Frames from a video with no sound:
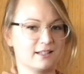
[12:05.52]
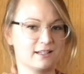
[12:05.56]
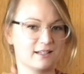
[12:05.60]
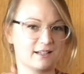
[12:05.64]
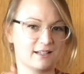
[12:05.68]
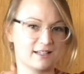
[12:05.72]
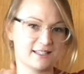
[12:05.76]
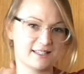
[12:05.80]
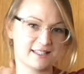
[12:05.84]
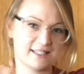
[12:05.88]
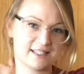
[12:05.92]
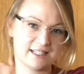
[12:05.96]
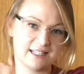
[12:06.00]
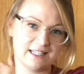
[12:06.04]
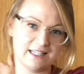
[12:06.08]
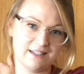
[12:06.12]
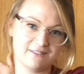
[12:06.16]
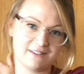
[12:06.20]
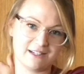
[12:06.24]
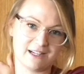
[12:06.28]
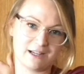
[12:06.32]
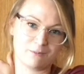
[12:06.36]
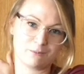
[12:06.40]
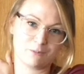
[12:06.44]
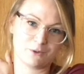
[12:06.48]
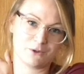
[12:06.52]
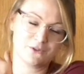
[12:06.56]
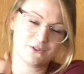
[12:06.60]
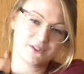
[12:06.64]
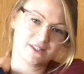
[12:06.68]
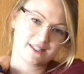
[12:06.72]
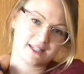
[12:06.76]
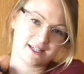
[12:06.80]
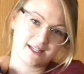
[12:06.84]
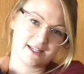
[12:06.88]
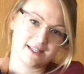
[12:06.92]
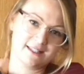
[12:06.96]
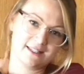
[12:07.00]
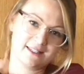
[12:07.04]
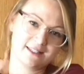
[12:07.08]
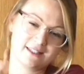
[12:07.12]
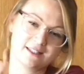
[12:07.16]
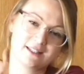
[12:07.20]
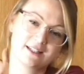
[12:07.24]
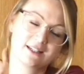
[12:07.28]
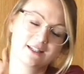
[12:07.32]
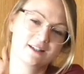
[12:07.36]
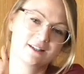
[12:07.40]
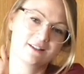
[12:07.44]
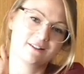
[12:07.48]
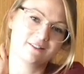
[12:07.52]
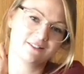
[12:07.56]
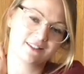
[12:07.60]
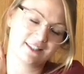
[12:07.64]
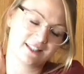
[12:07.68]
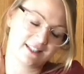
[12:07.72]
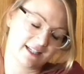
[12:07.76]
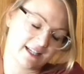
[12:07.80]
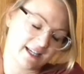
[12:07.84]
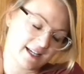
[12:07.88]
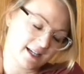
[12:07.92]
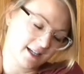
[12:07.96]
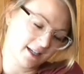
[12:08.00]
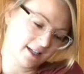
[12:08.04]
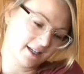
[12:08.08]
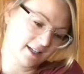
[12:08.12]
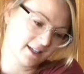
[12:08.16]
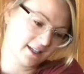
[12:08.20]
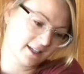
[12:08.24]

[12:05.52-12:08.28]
Nice to even up both sides of the neck.